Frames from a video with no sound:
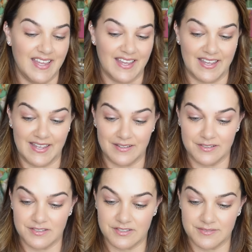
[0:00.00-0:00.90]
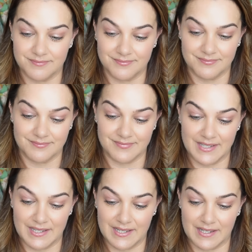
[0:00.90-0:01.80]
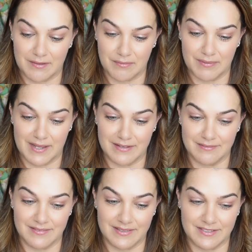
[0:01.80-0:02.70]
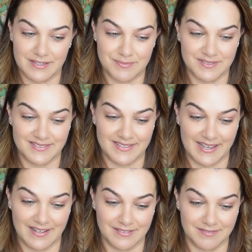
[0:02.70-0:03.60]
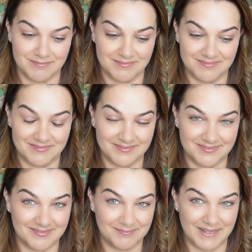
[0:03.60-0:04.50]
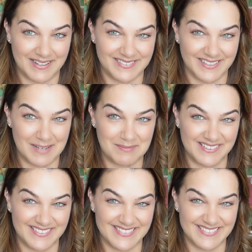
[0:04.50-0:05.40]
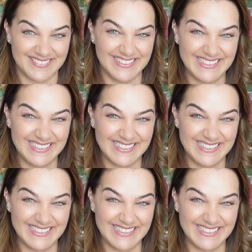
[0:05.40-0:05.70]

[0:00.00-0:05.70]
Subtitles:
And yeah, when the chips are down, buy diamonds.